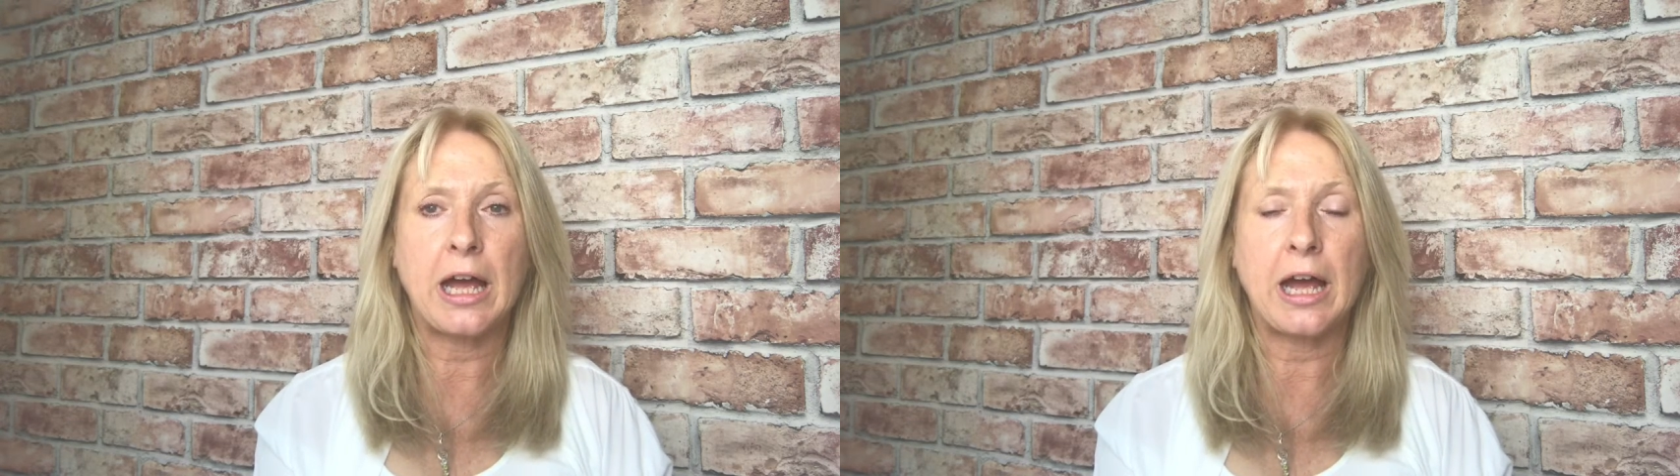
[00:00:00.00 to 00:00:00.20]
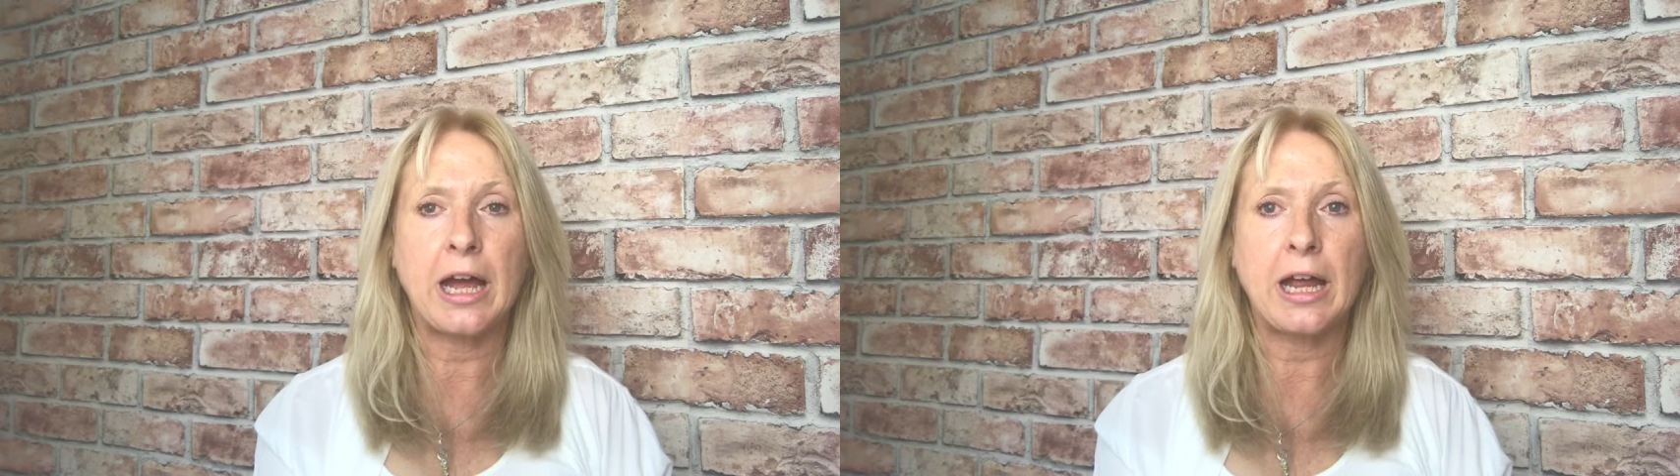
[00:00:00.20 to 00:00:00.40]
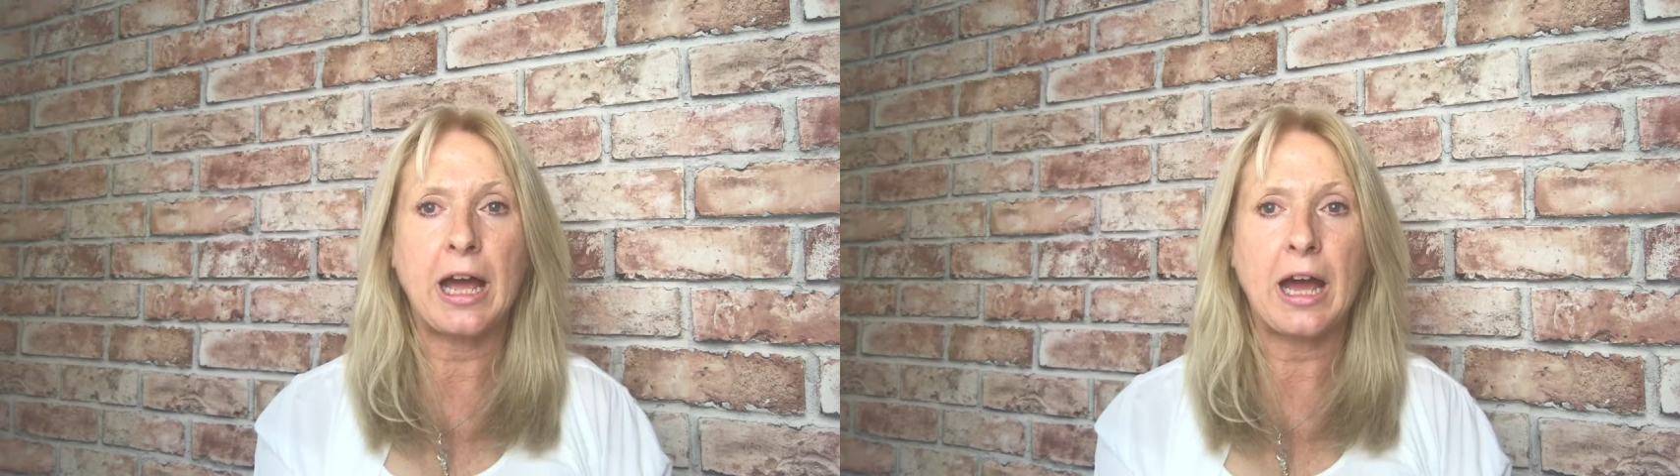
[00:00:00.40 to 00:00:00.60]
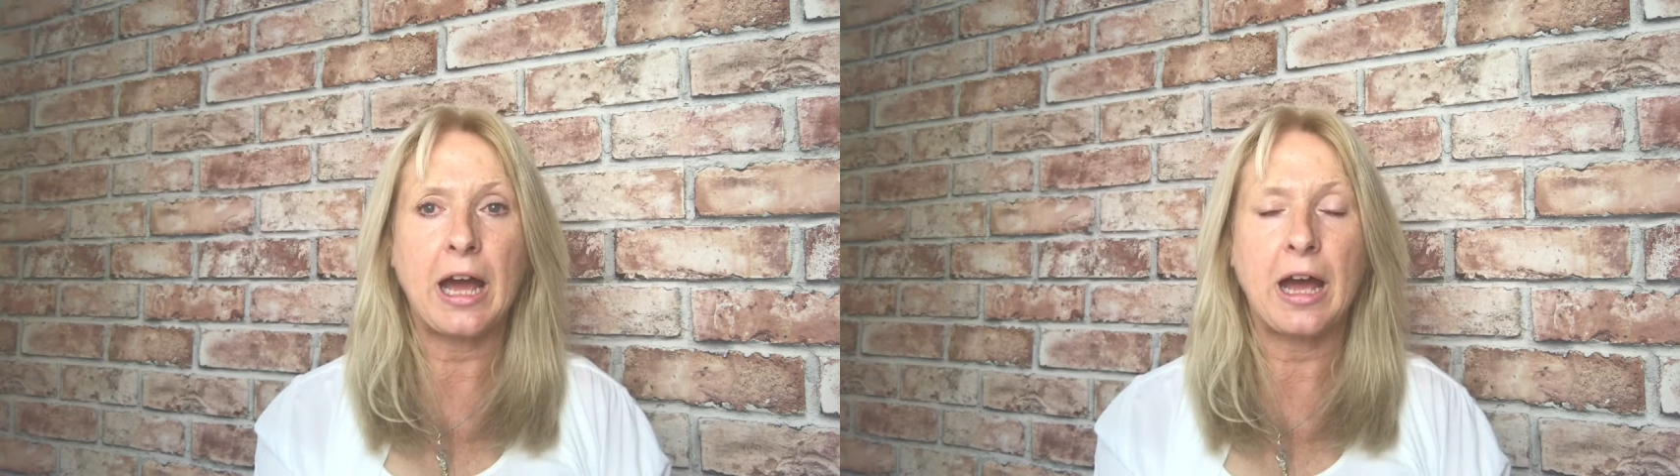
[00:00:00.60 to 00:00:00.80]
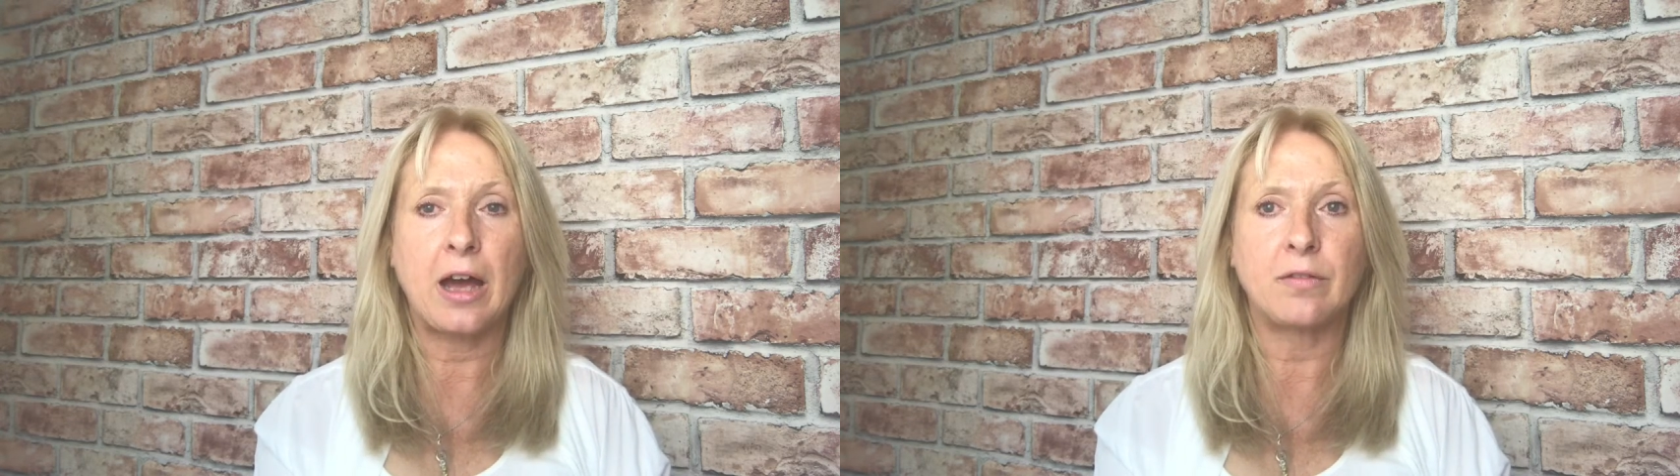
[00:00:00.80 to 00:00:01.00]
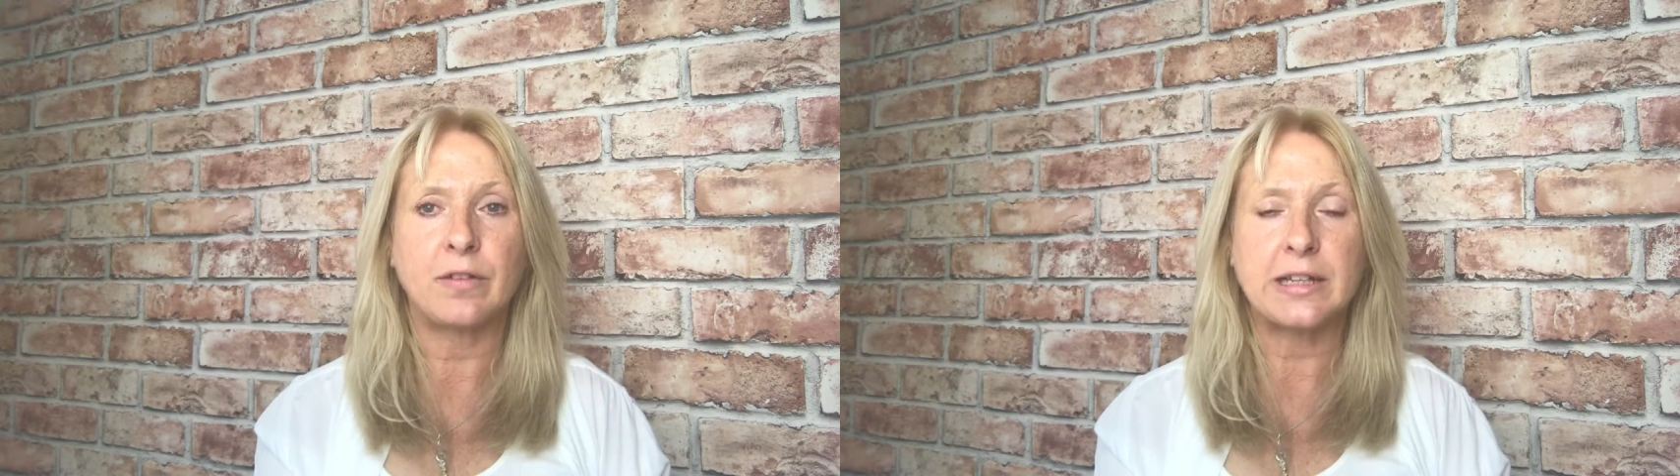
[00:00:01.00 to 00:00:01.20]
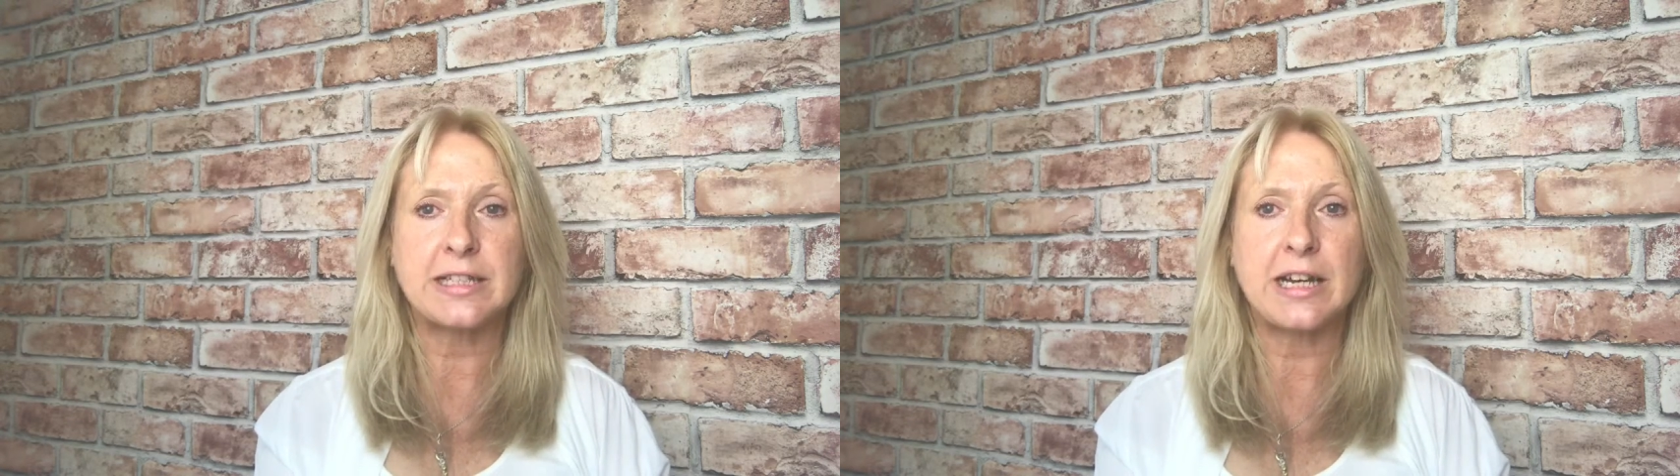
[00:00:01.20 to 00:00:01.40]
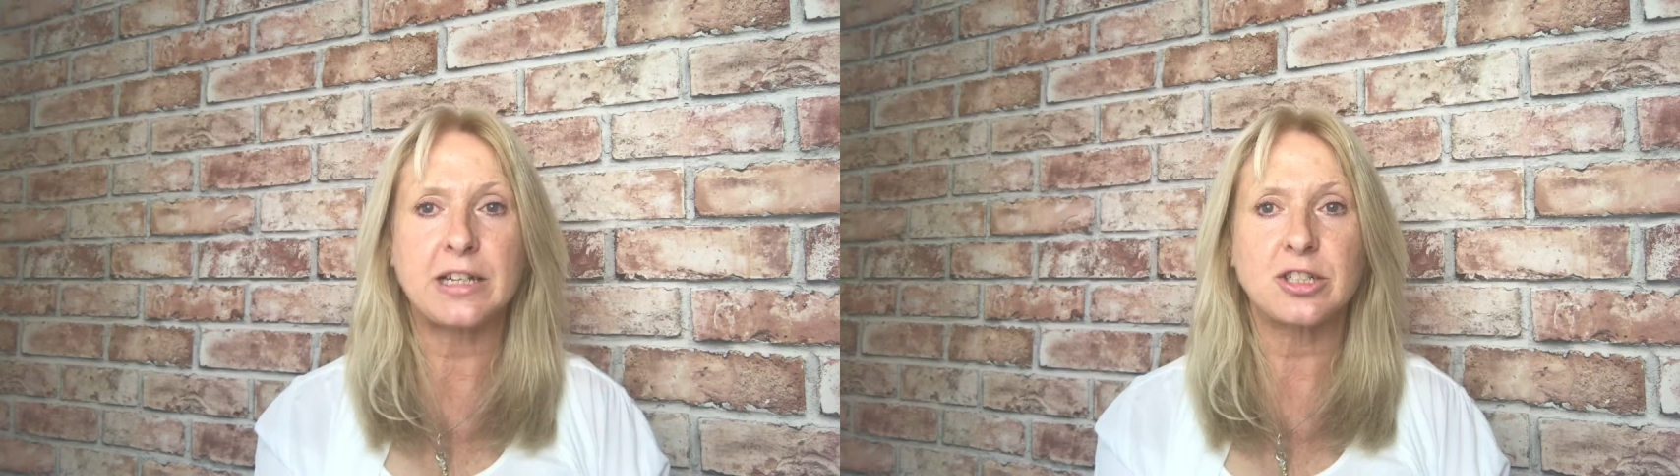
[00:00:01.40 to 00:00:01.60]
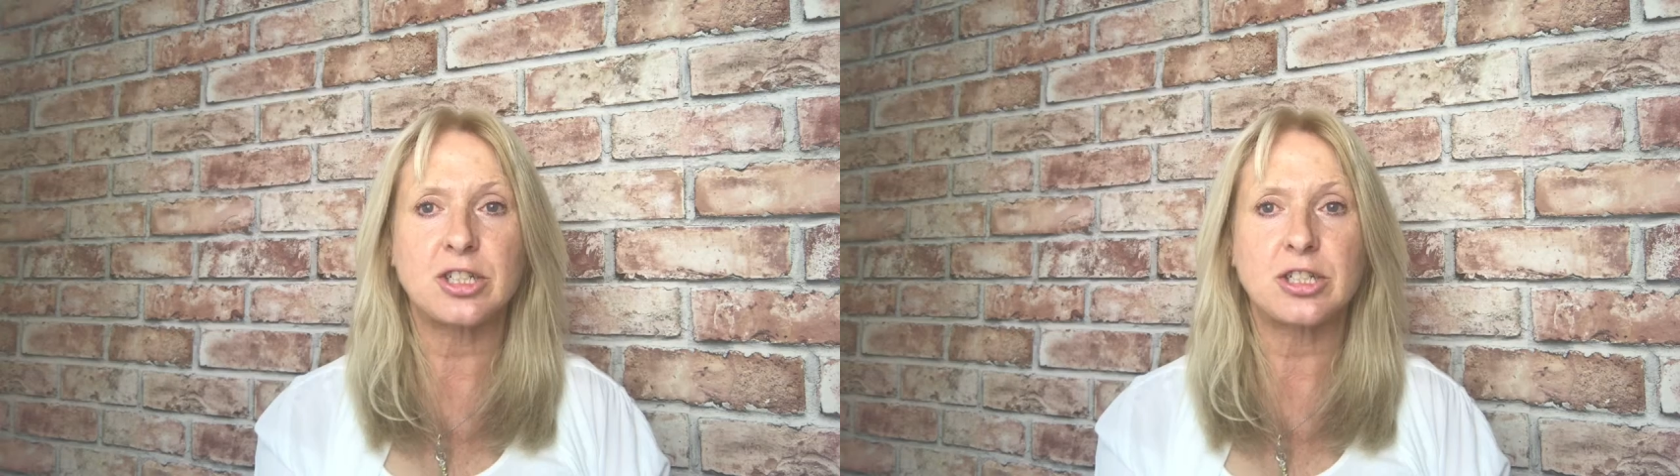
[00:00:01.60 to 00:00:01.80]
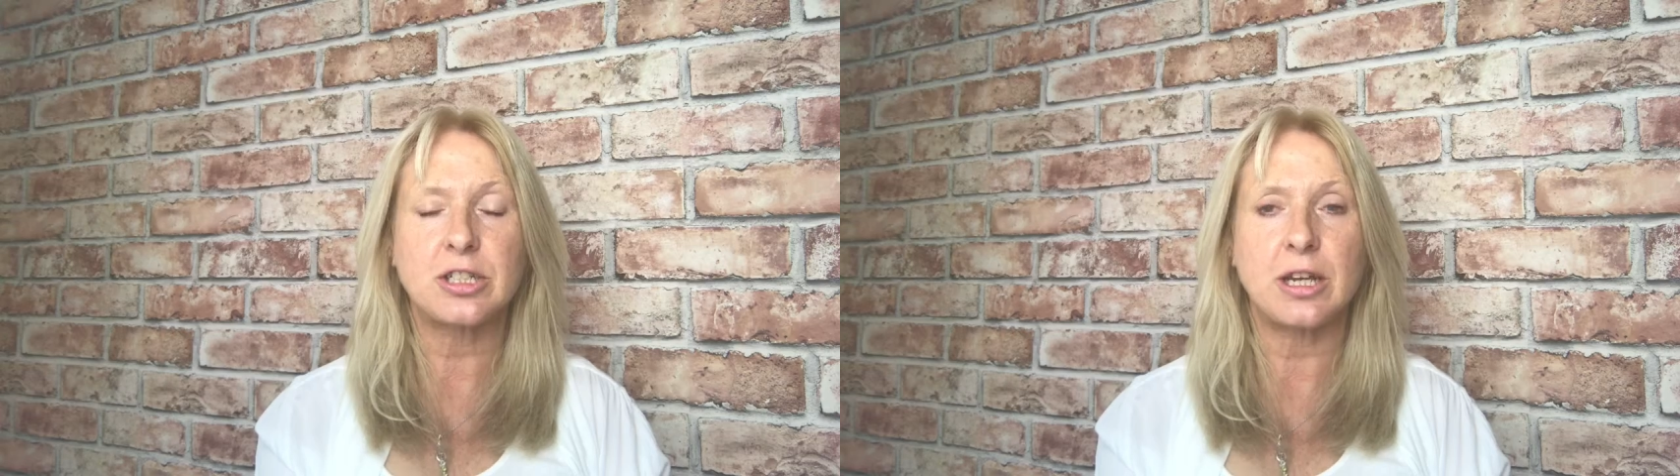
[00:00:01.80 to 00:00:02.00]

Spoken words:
I have attached